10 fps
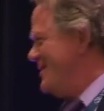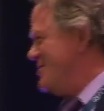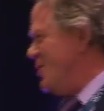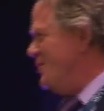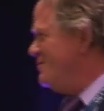
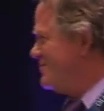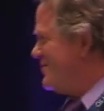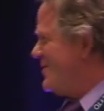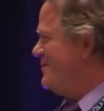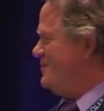So
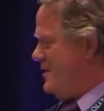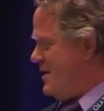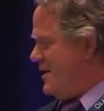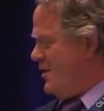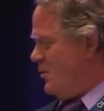
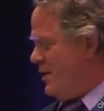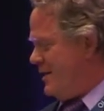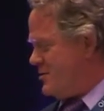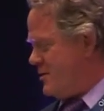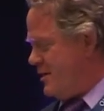we'll
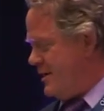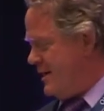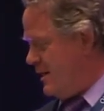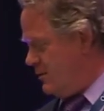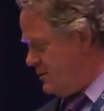get started
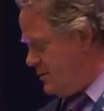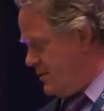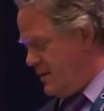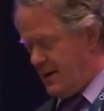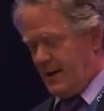now,
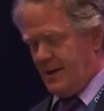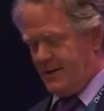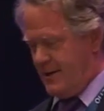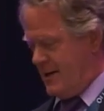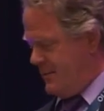and I like
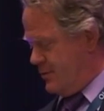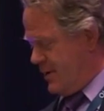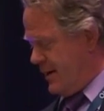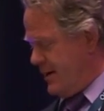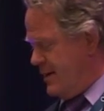to keep
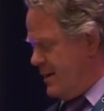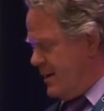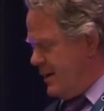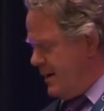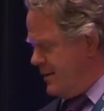track.
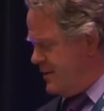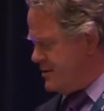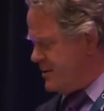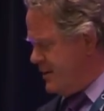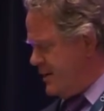
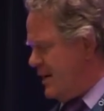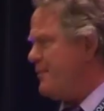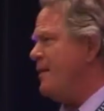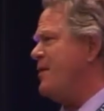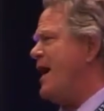
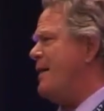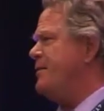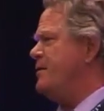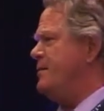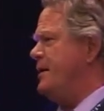I'm
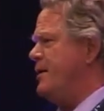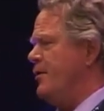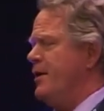happy to be here.